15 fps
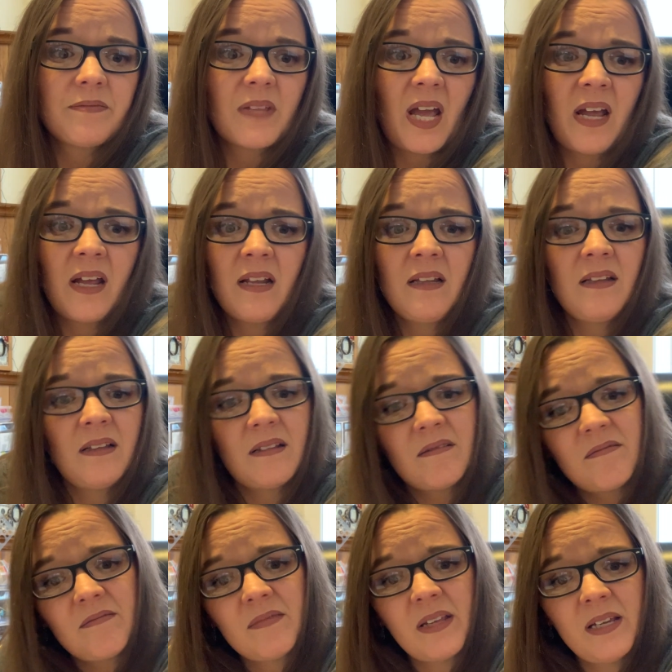and
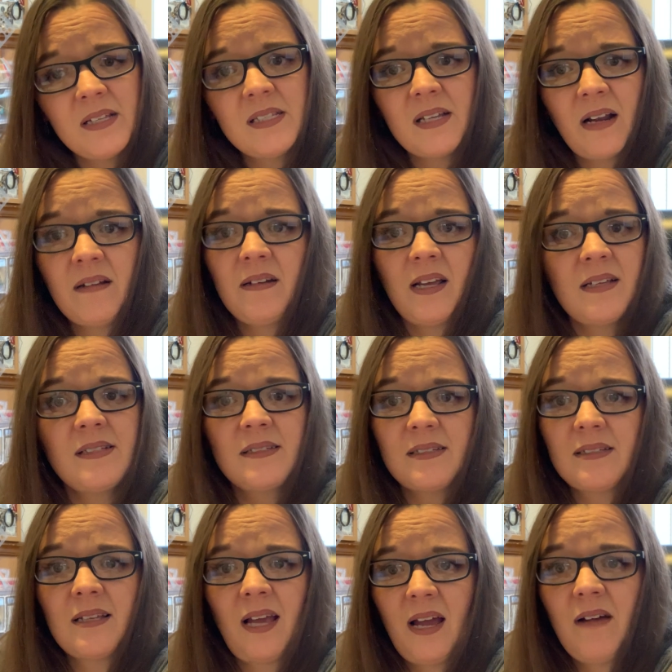kids nowadays
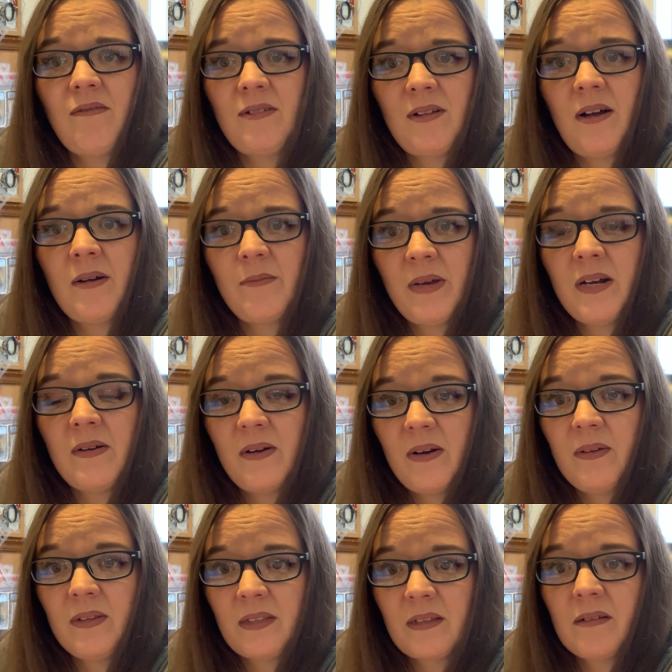have a lot of mental
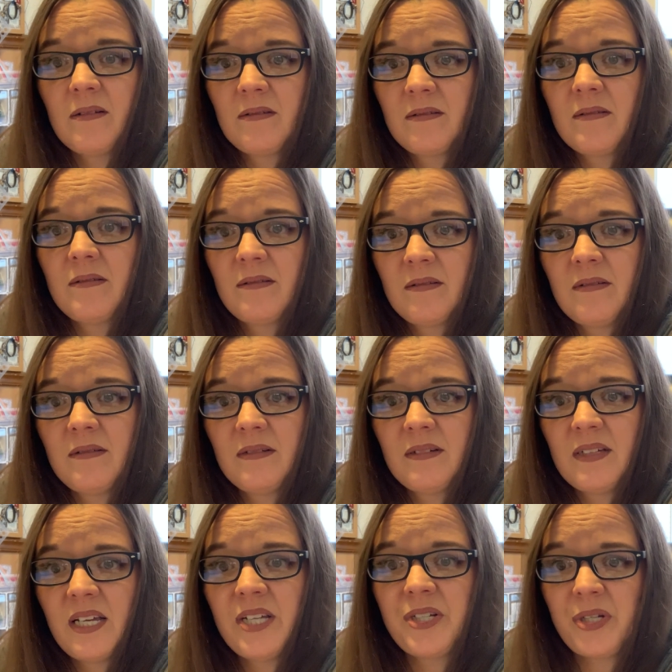health
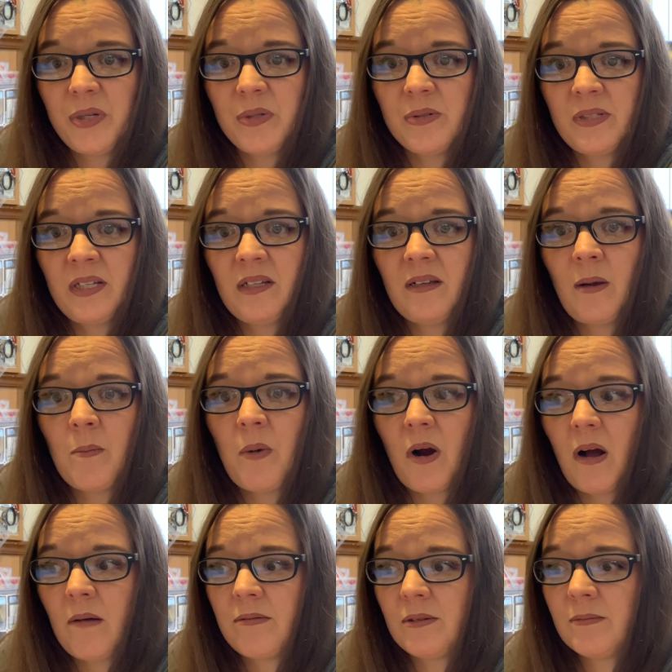issues and
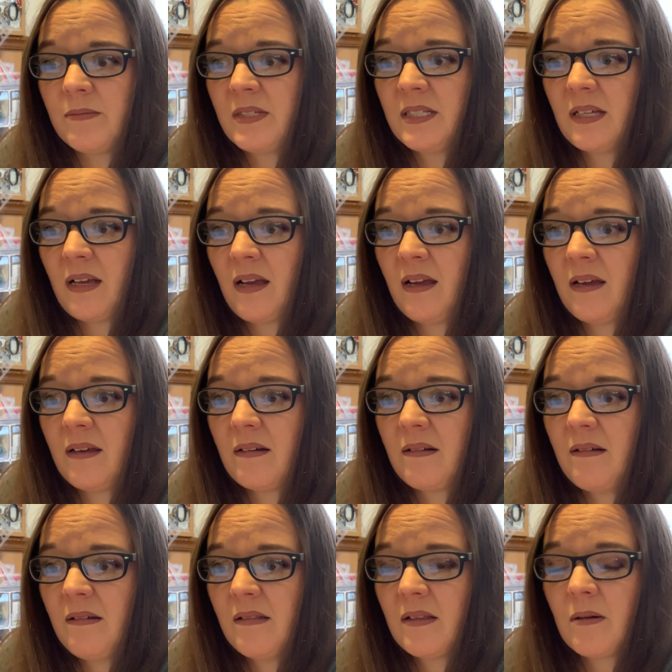problems, and
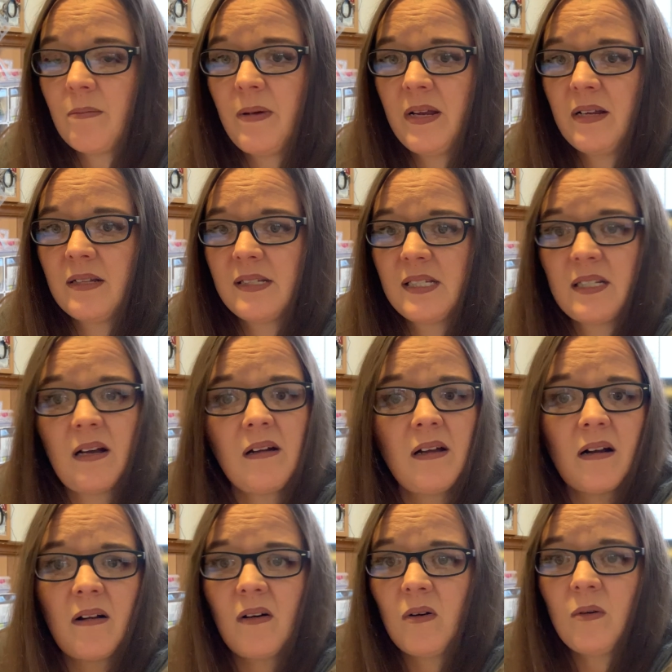they're being stuck at
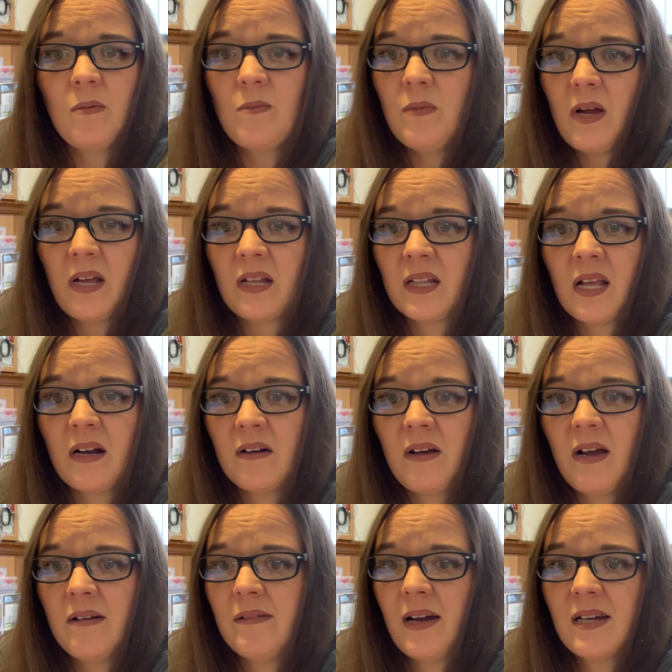home and they don't
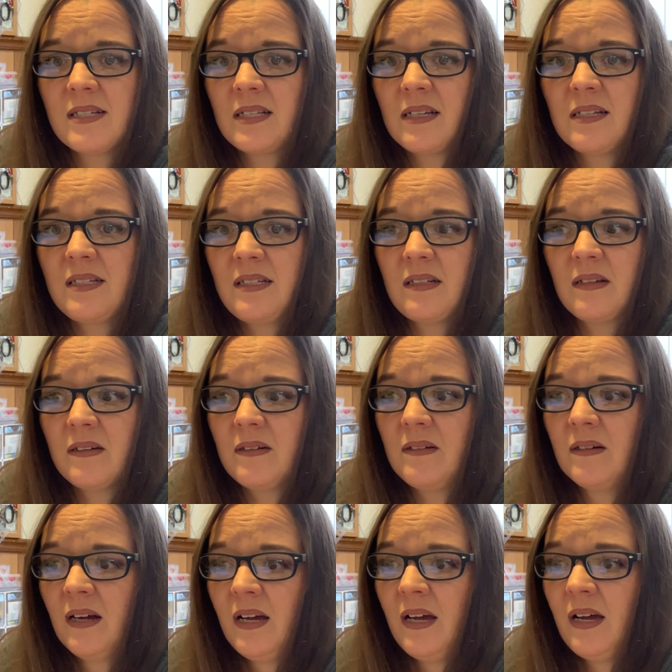have access
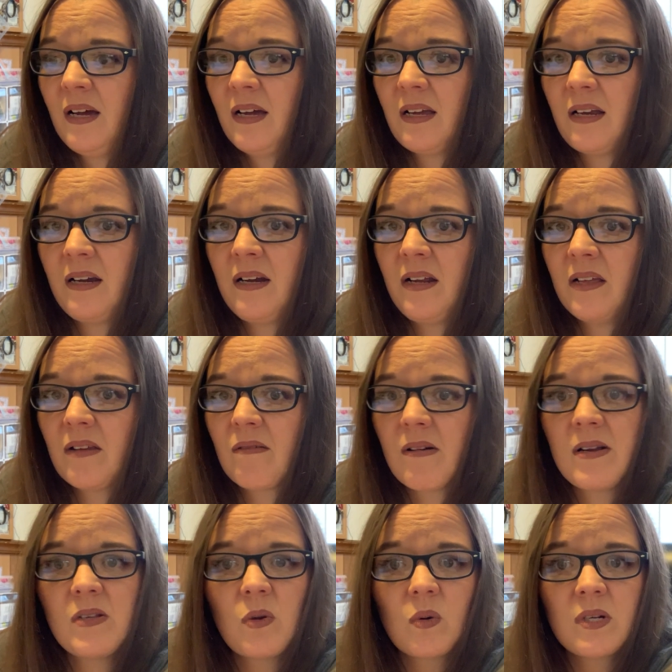to any of the
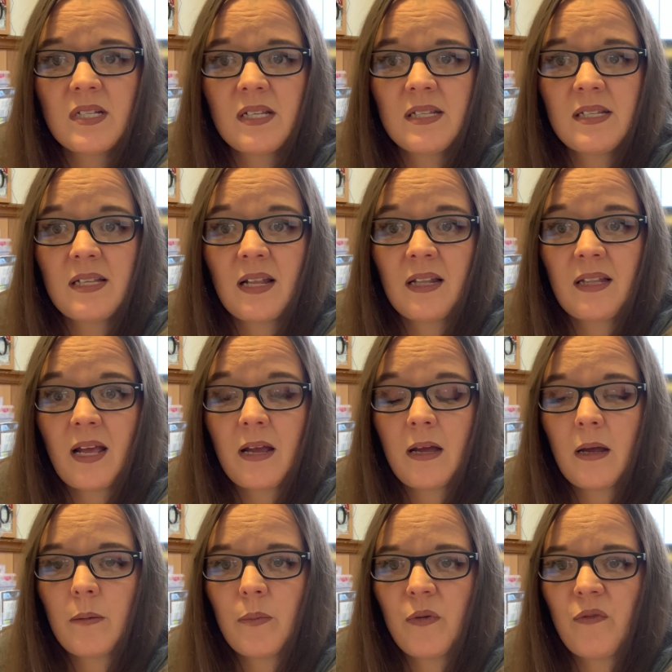resources that they
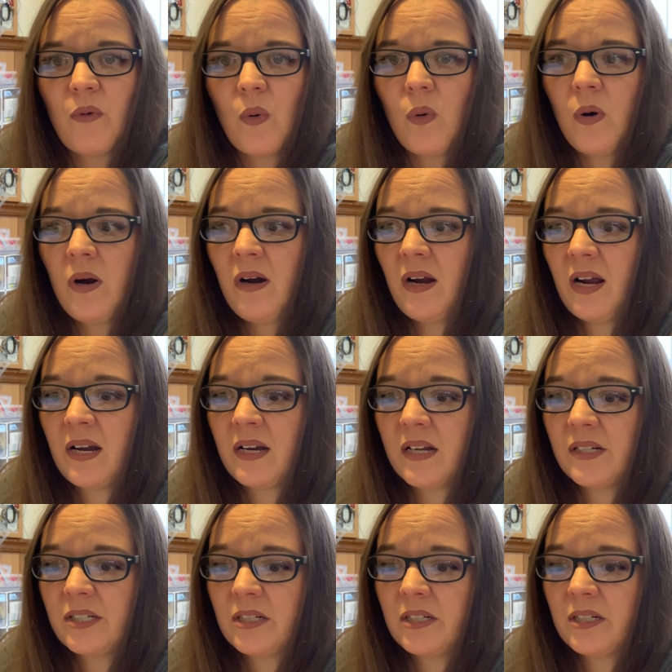had before. And